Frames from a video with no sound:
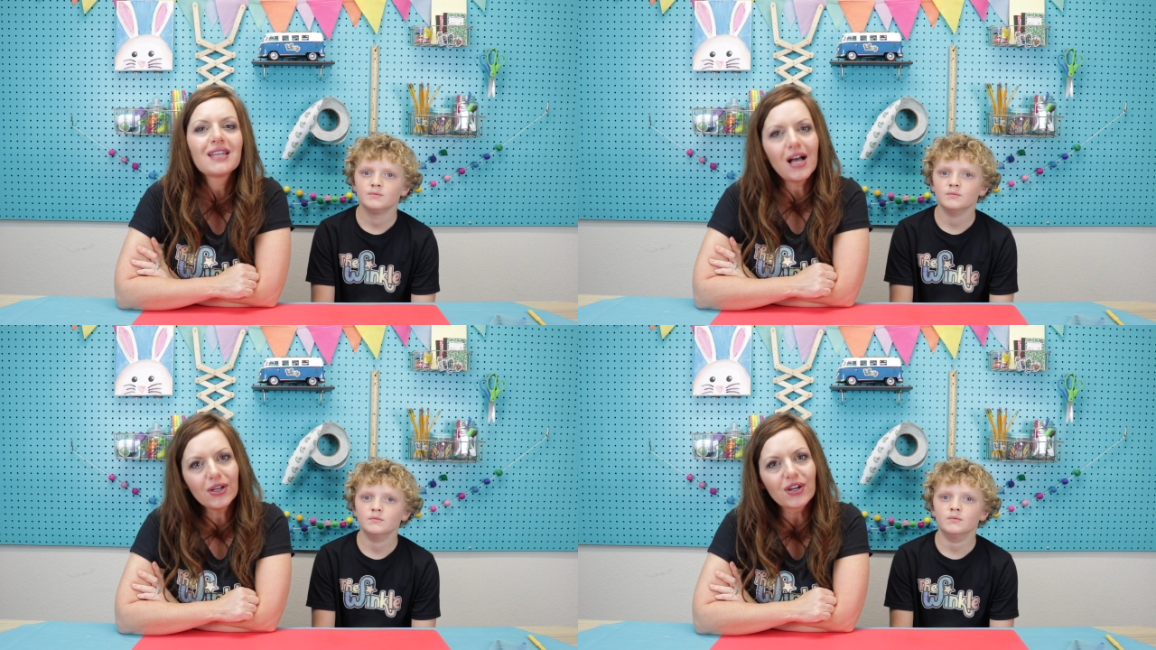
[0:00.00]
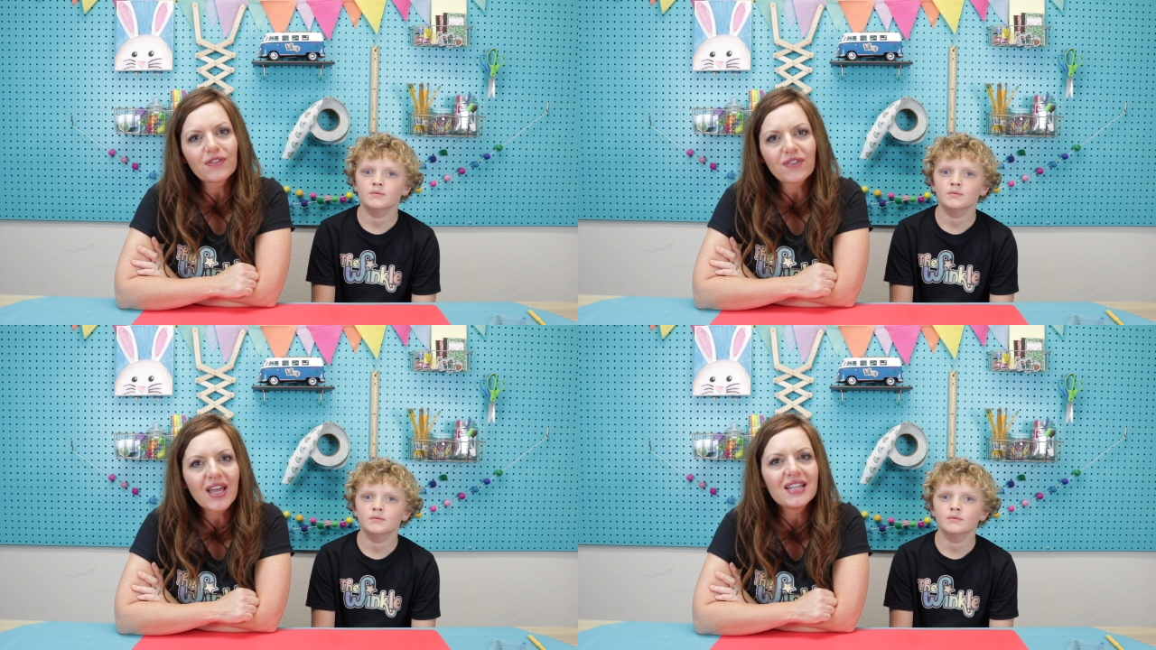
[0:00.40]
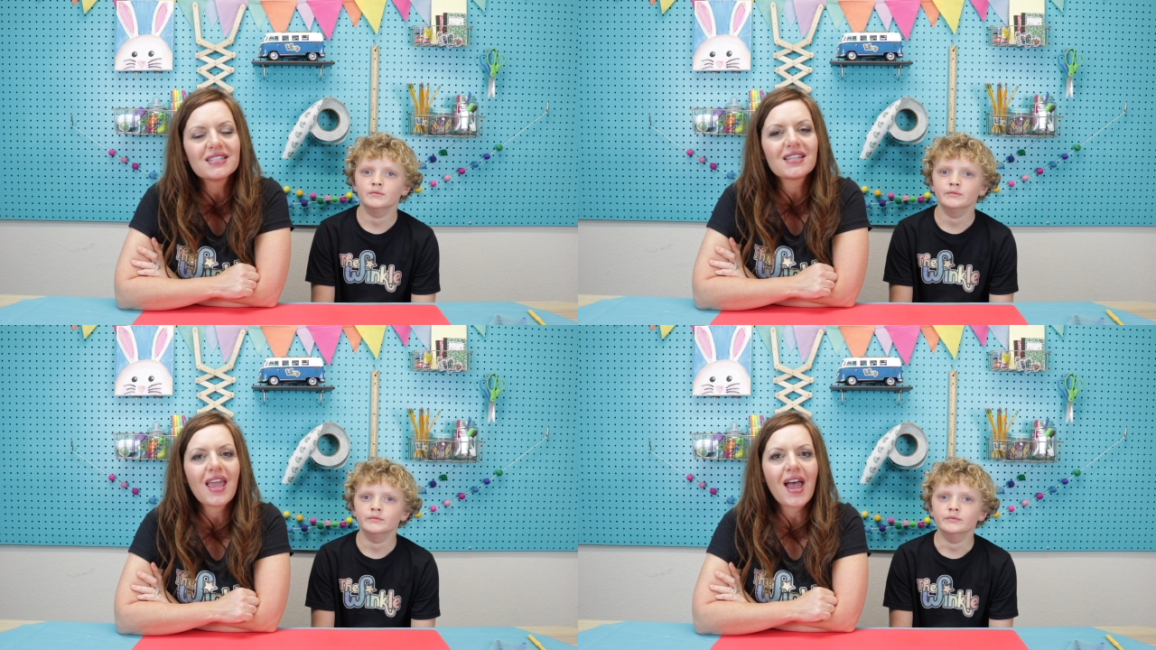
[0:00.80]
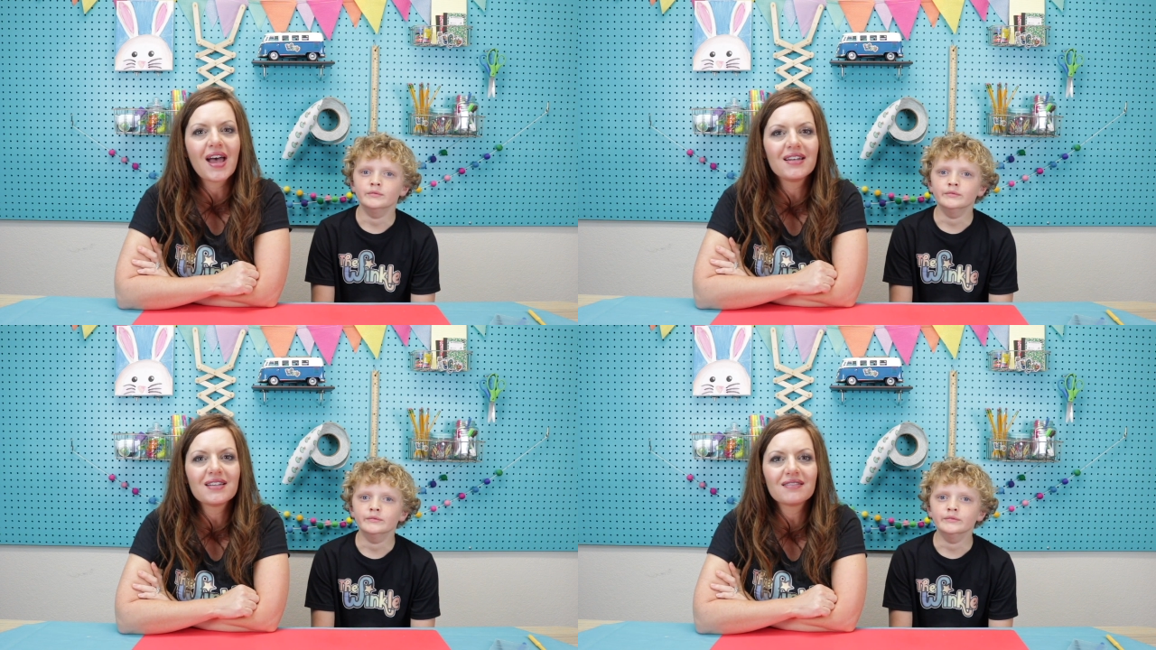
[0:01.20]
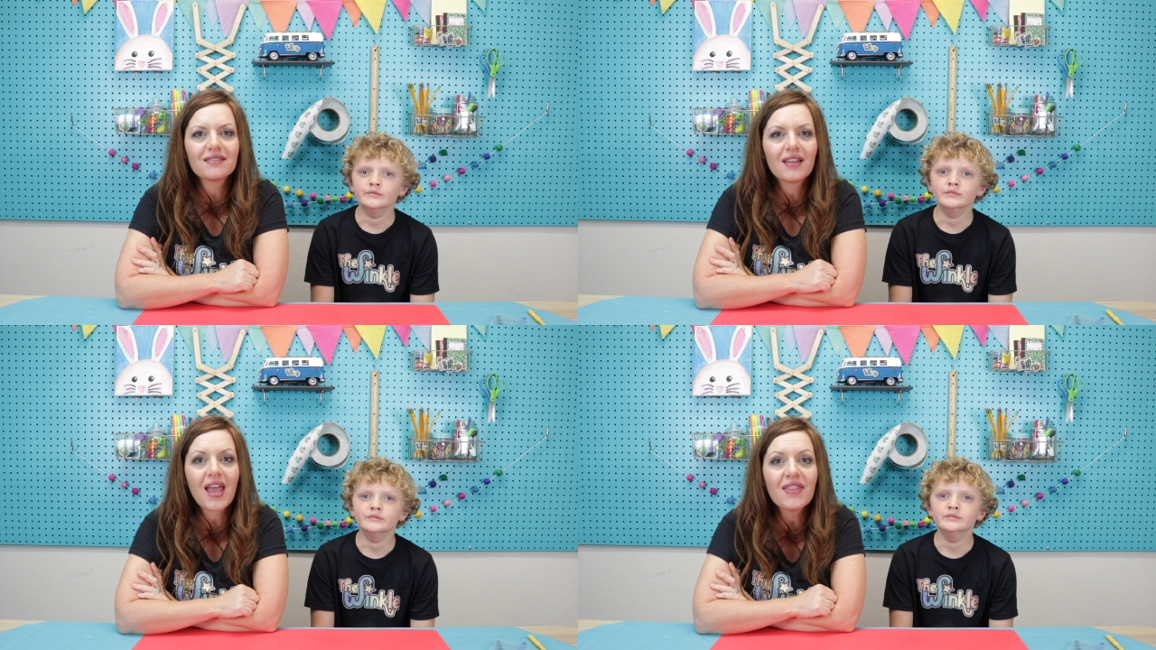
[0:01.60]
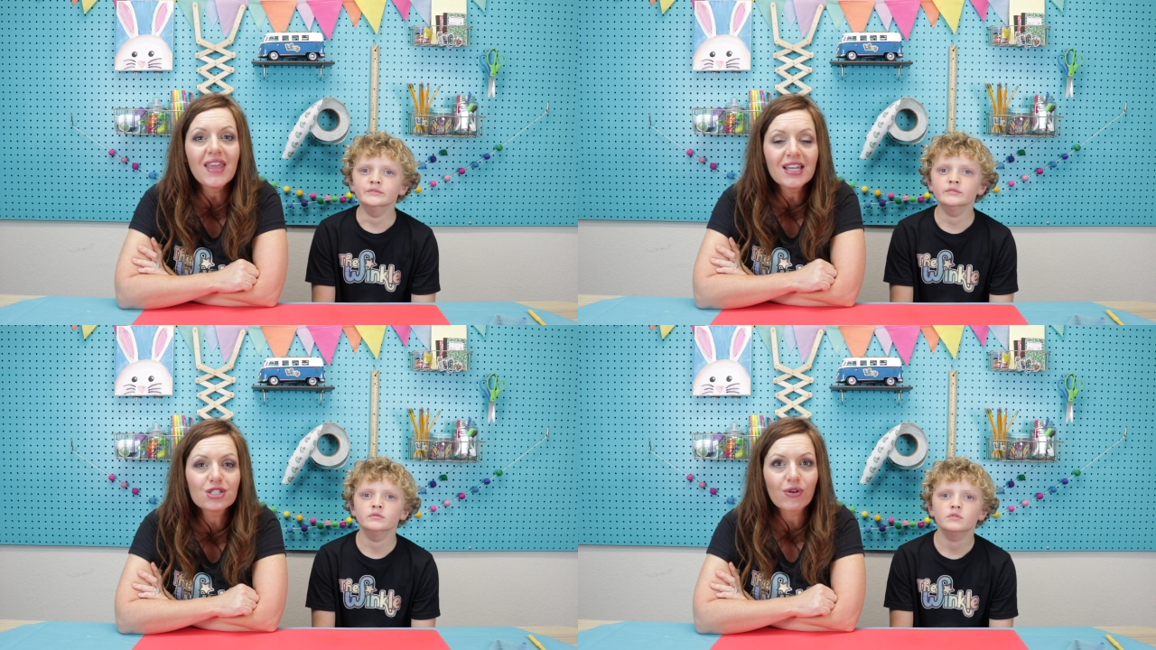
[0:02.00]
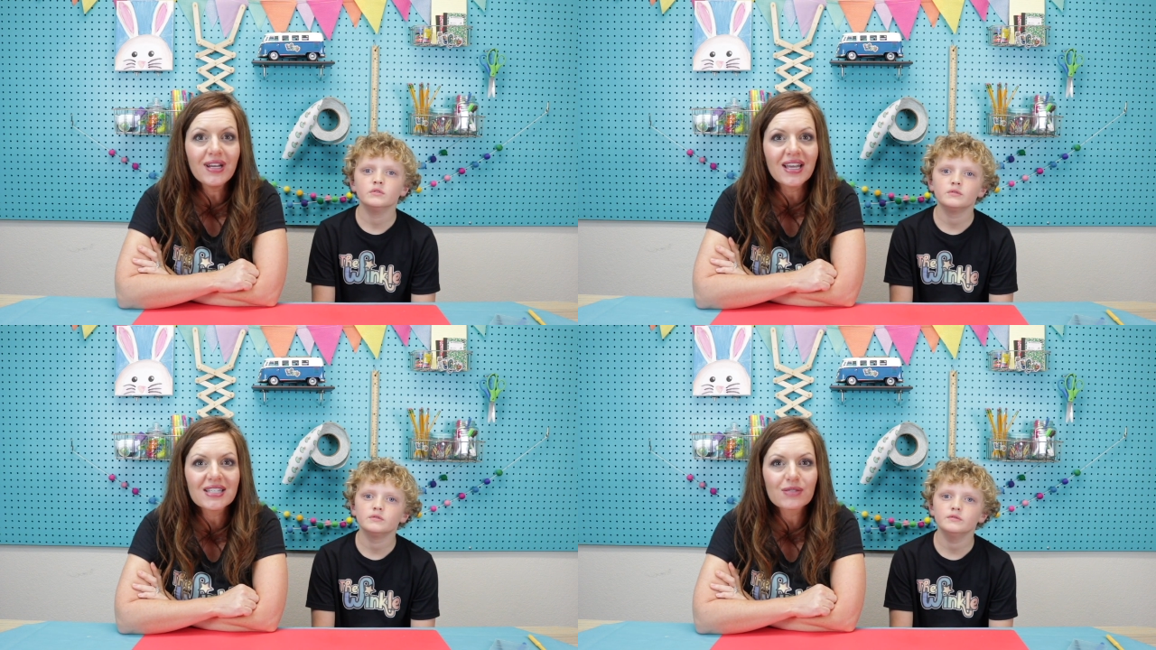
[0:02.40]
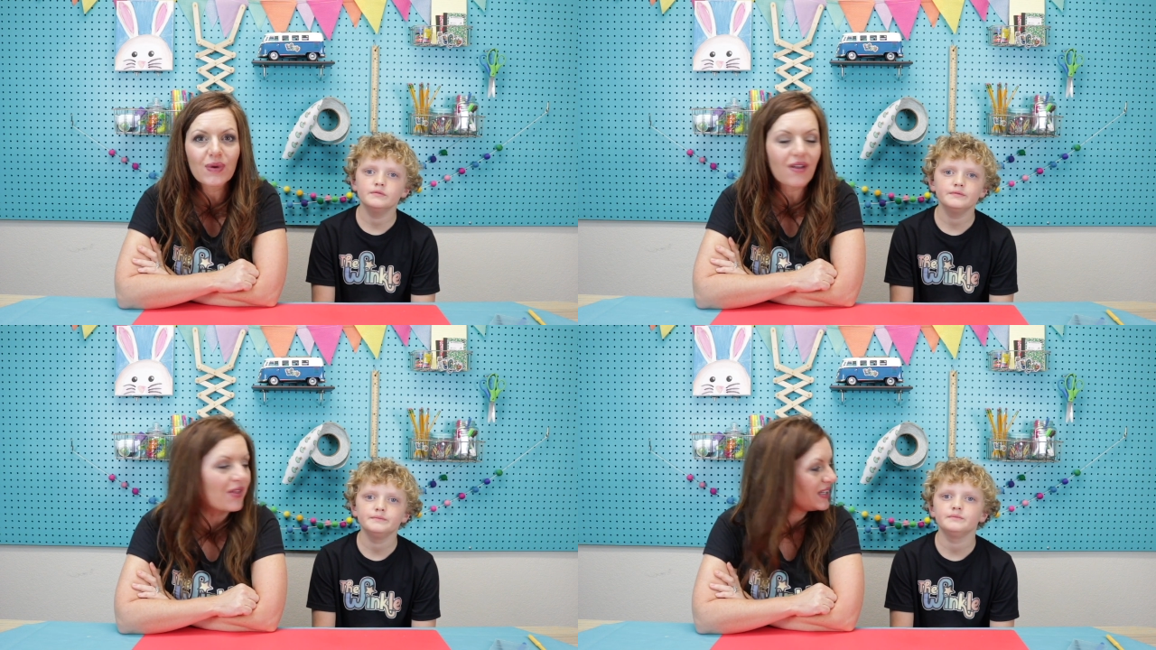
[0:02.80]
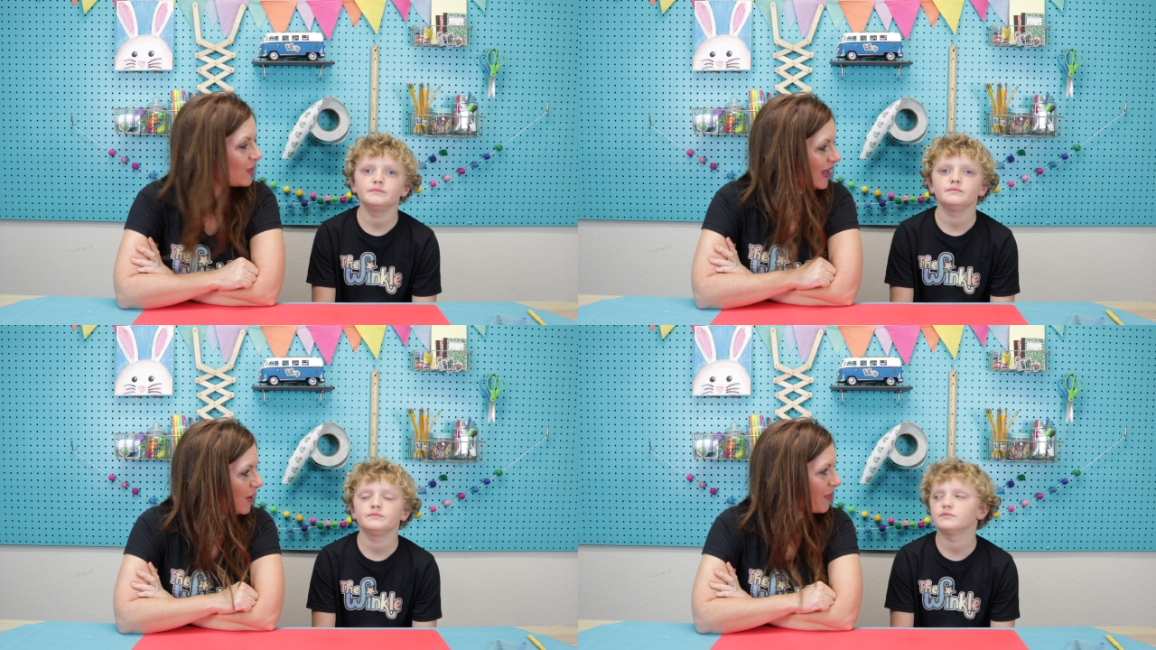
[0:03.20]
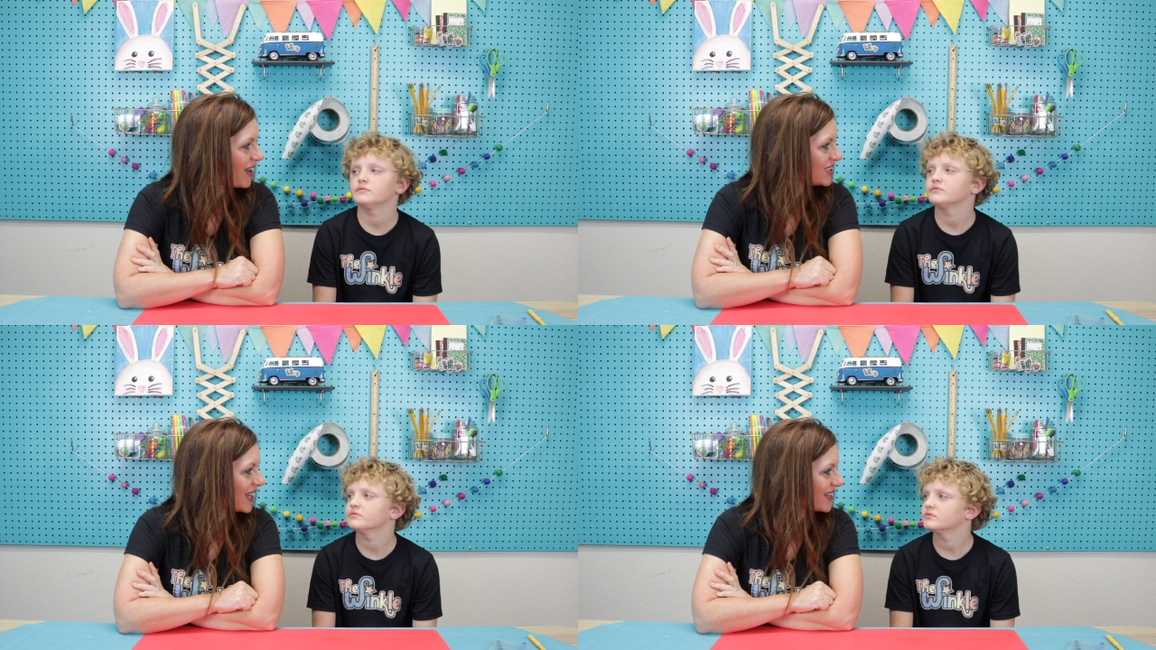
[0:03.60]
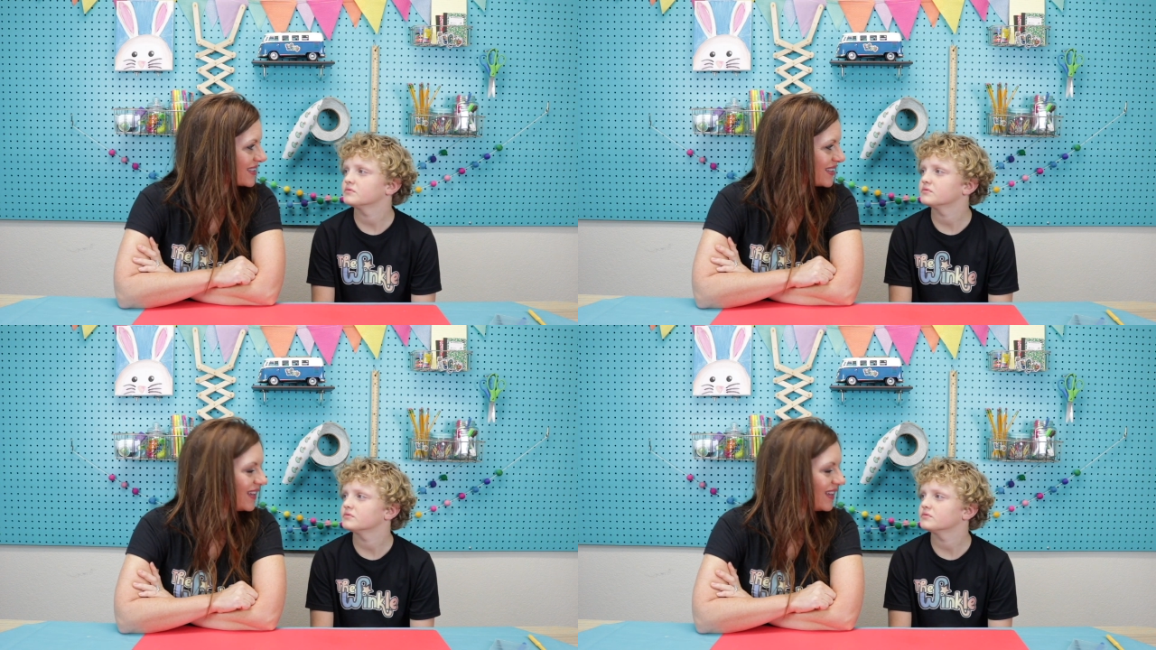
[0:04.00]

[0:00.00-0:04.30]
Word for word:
Speaker 1: tell your friends and they can join us with all these Winkle projects.